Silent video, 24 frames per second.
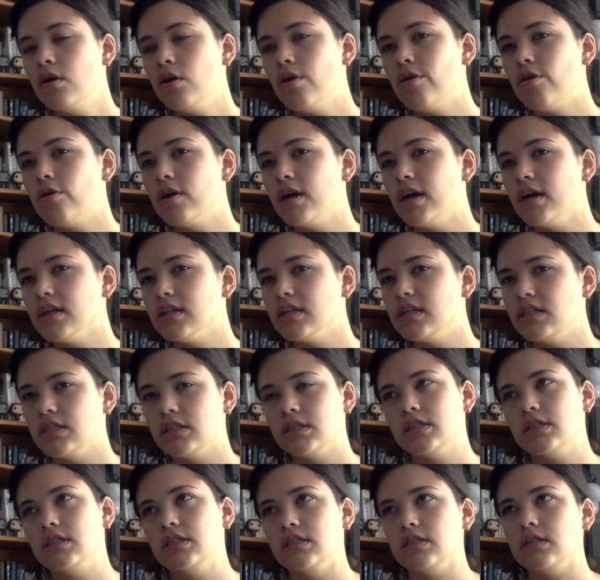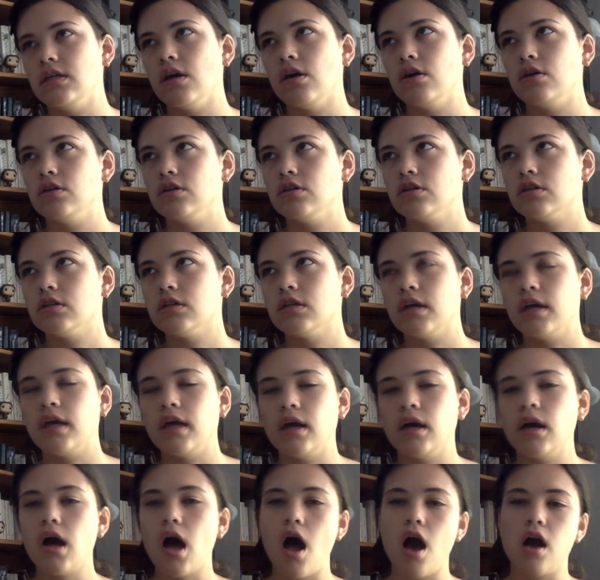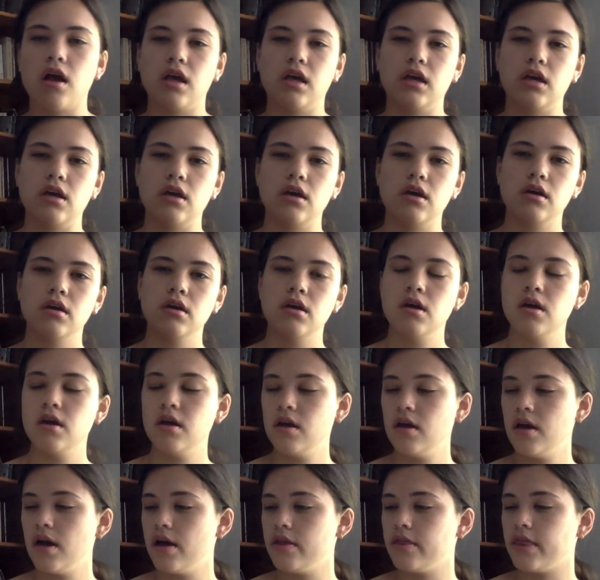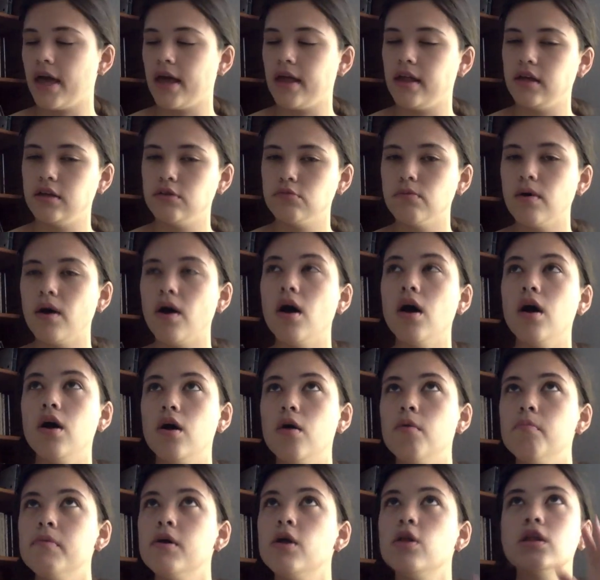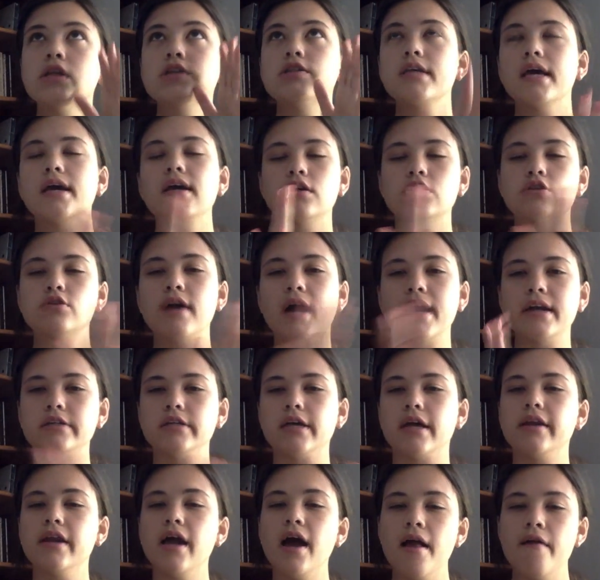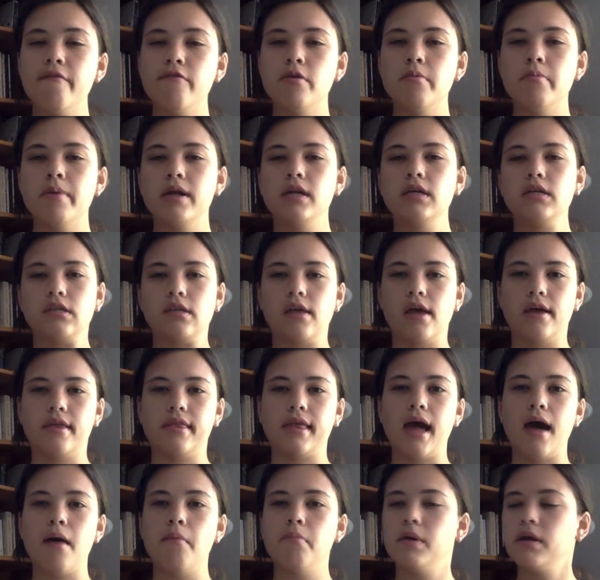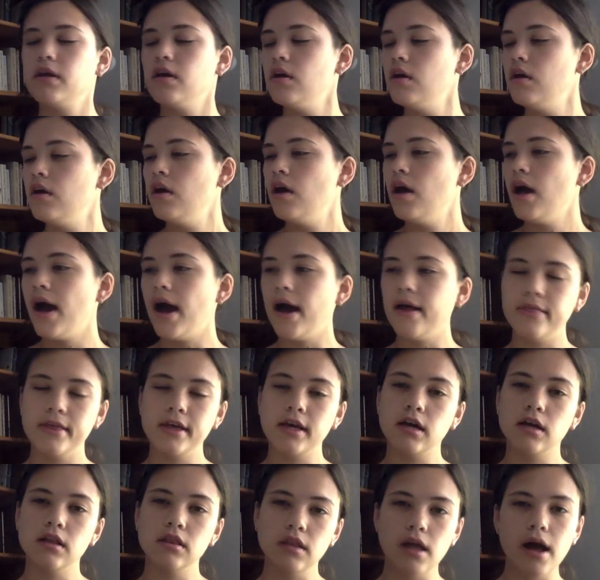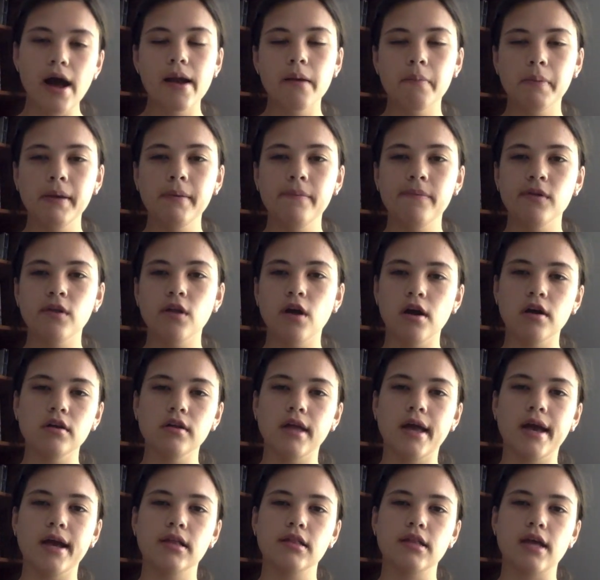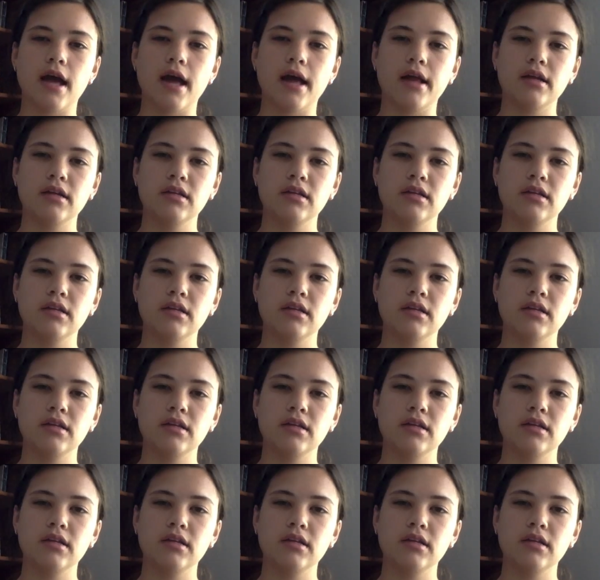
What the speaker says: Or at least, you're gonna get cocky. And then, scratch that. Not everybody's like that, but I think a lot of people are like that.